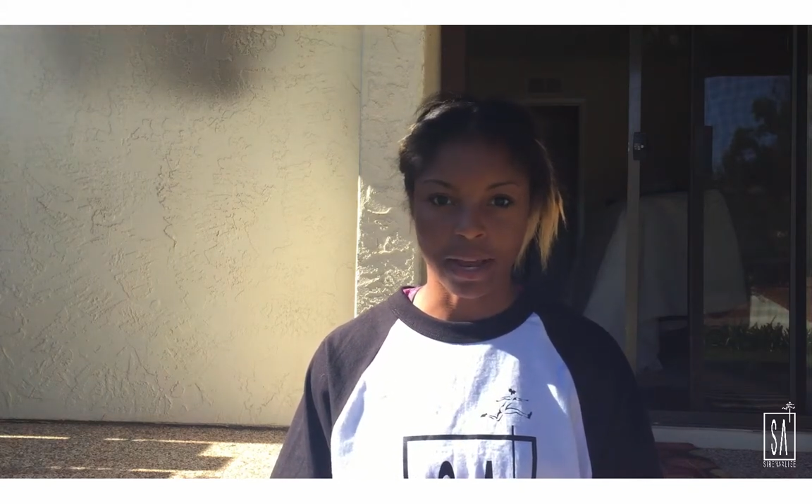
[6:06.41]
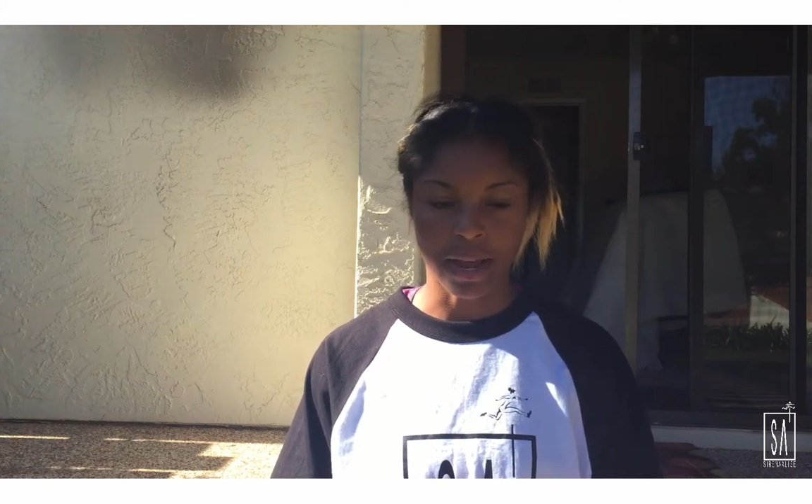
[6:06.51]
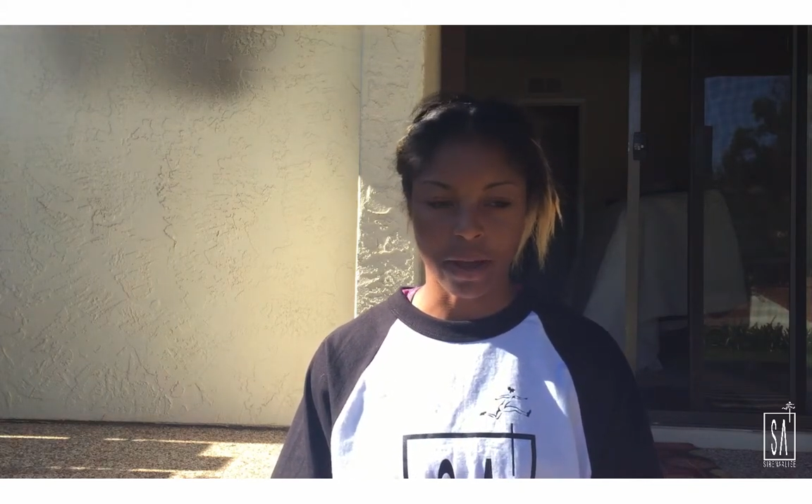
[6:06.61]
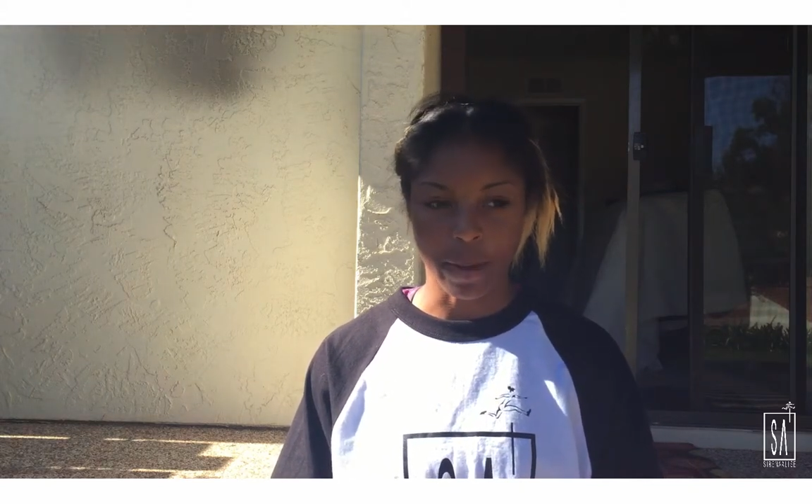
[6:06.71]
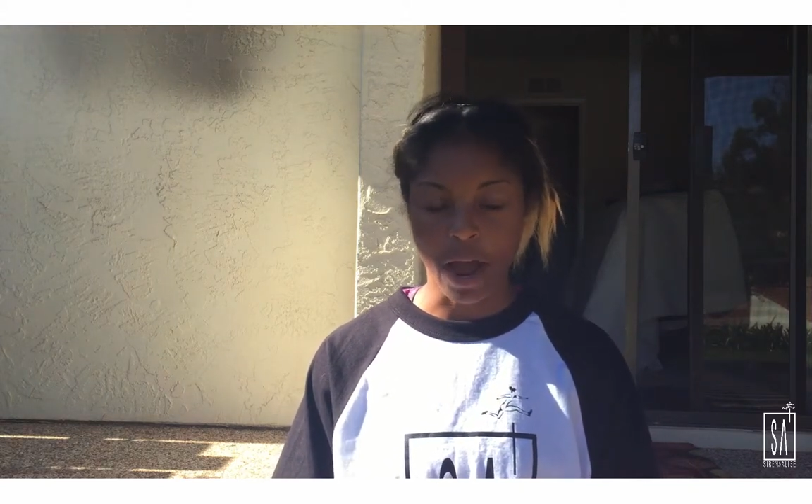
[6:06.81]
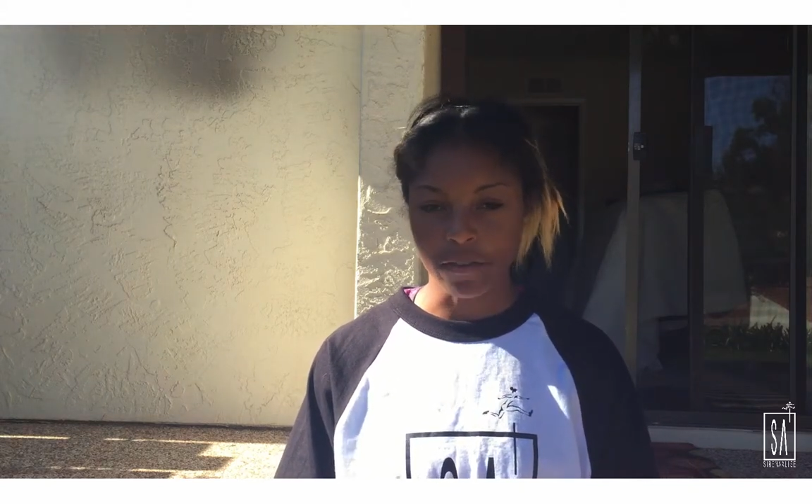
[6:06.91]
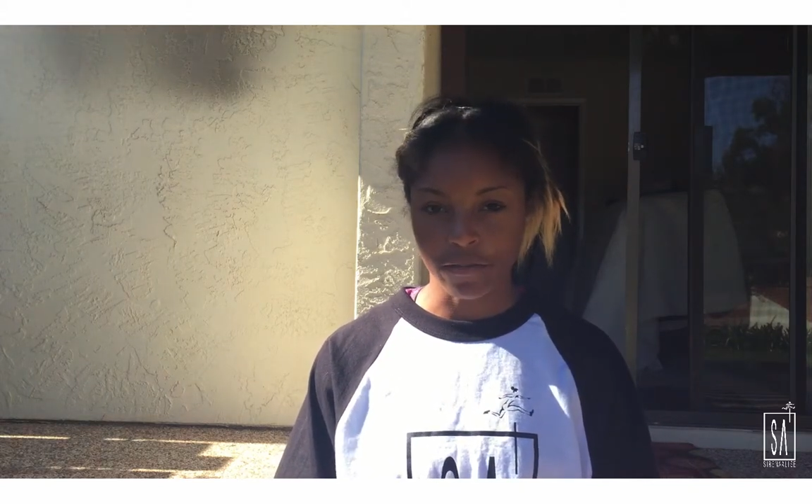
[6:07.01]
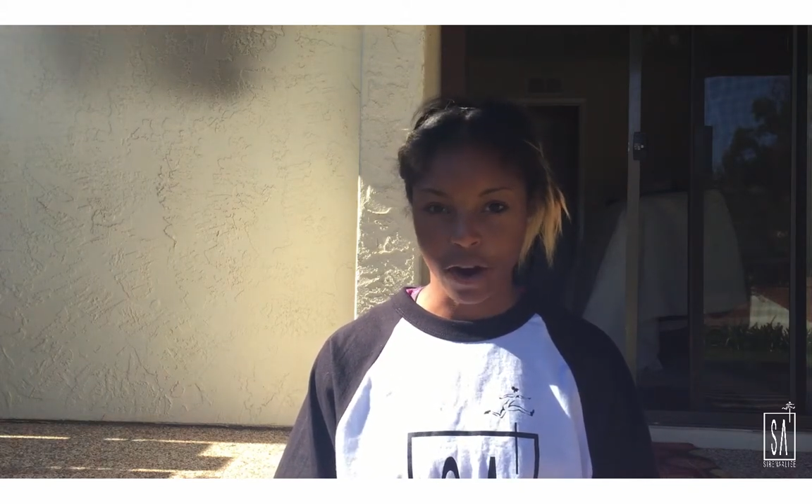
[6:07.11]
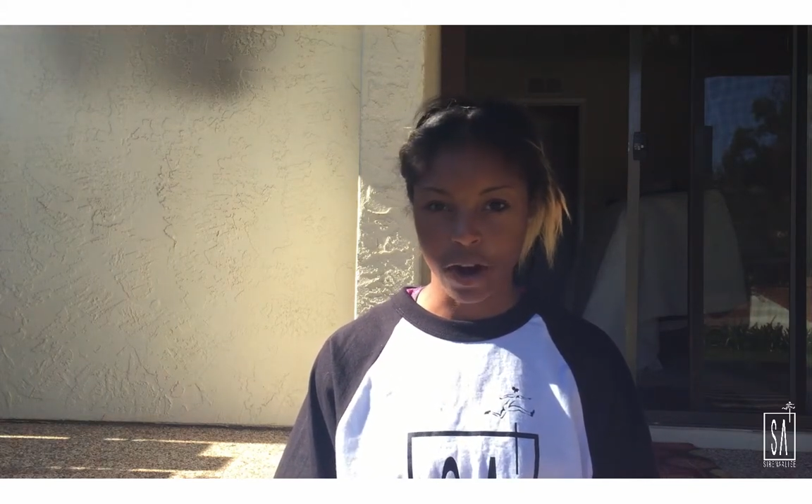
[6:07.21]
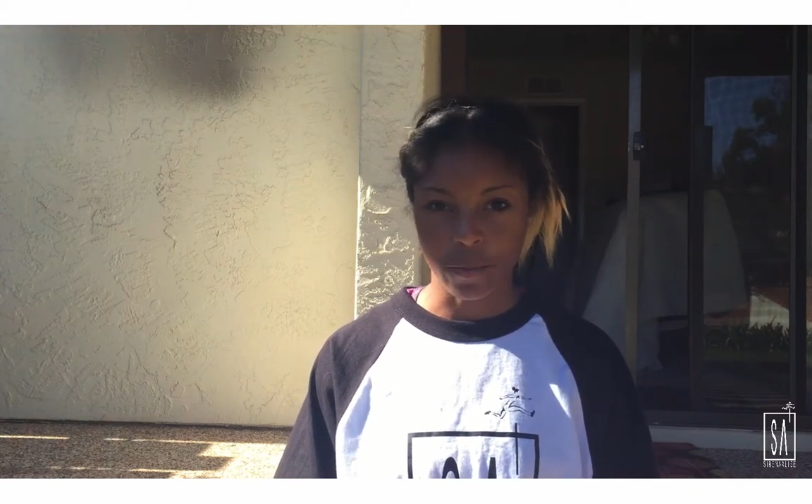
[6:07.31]
how
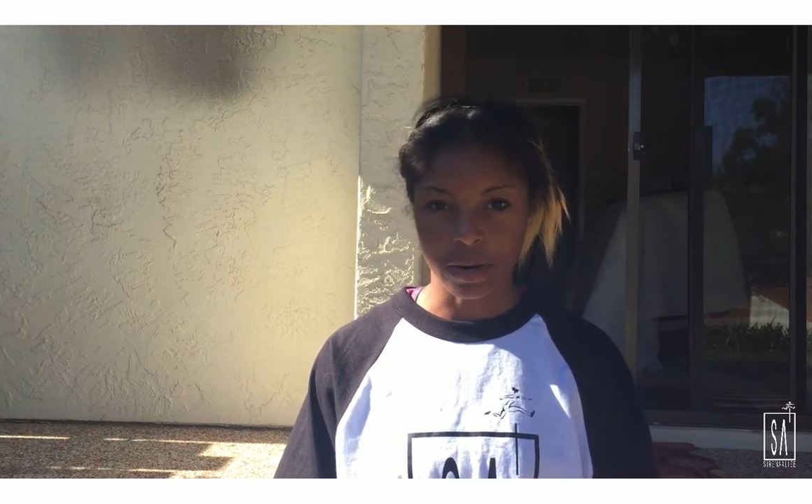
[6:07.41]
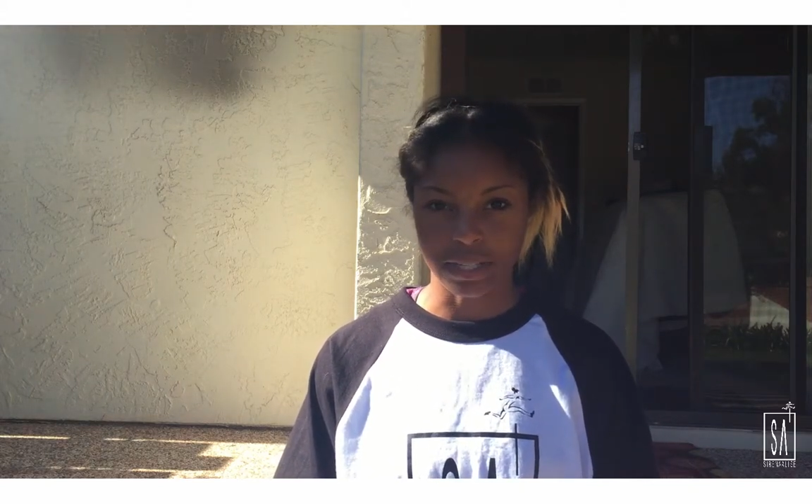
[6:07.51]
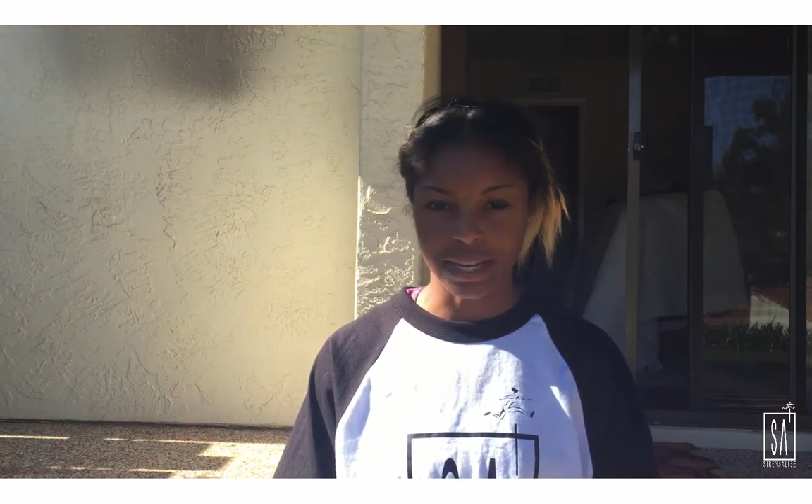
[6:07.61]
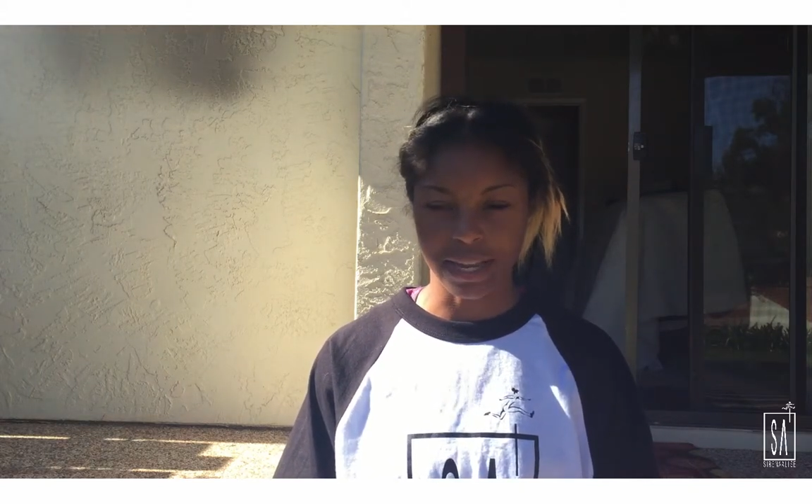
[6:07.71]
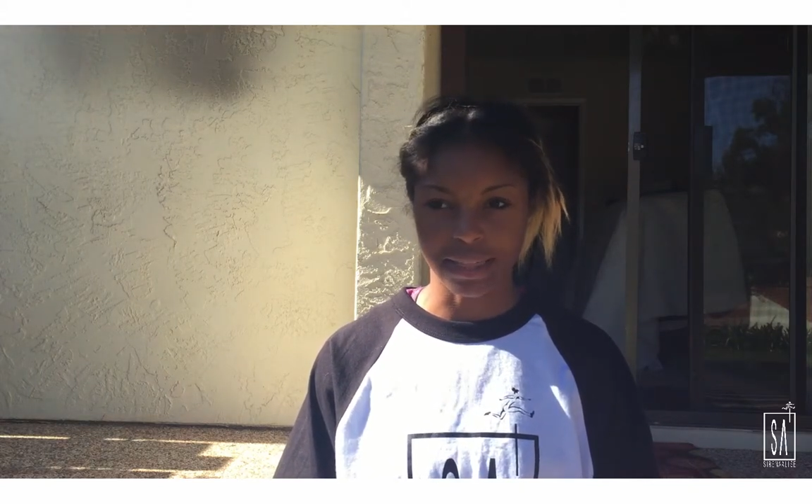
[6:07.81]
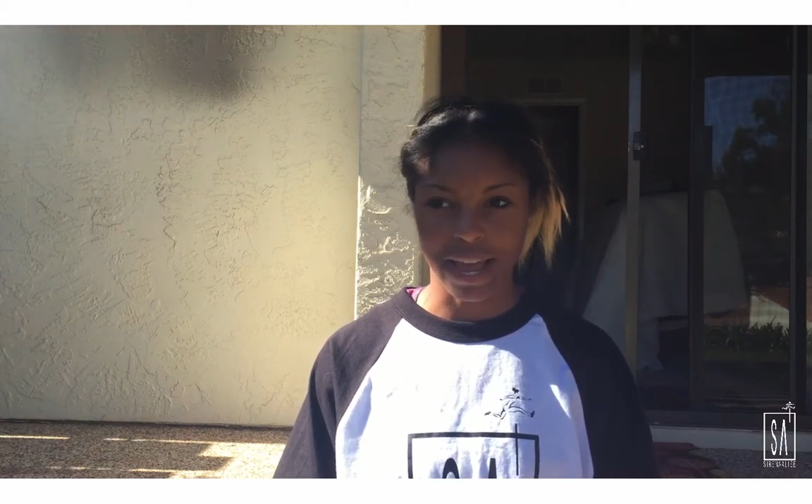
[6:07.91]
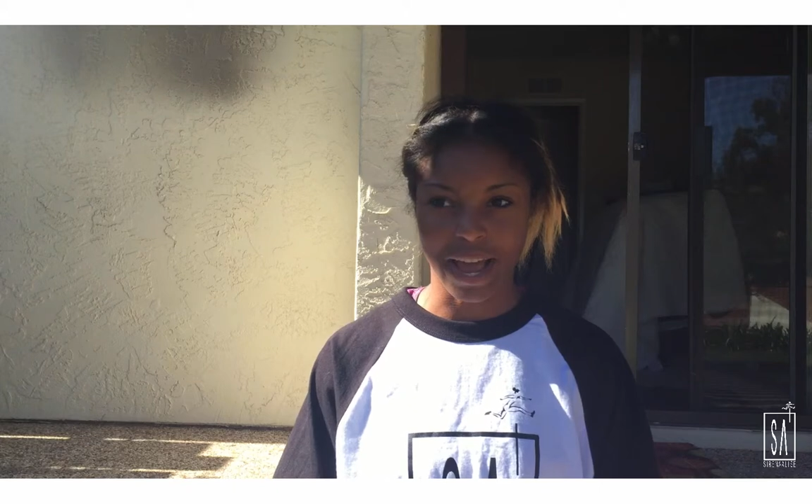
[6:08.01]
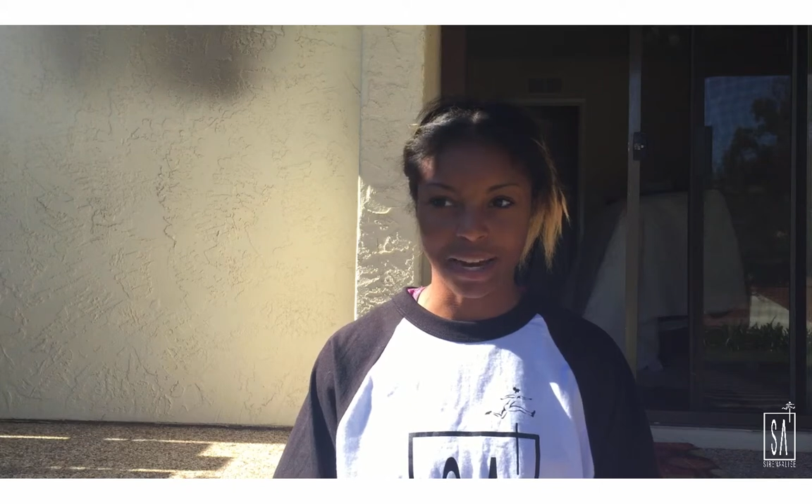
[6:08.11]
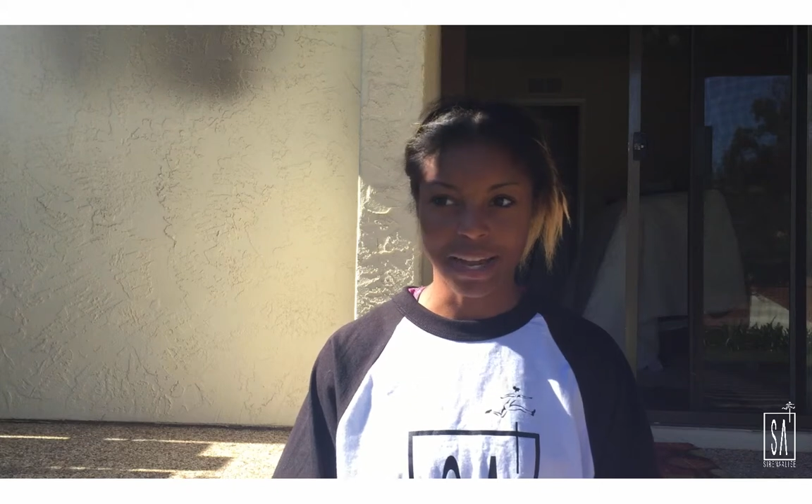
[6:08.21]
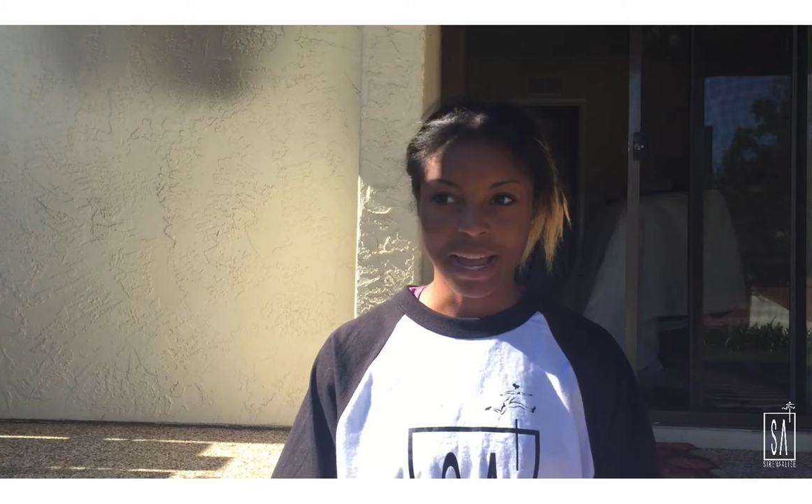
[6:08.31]
far I want to take that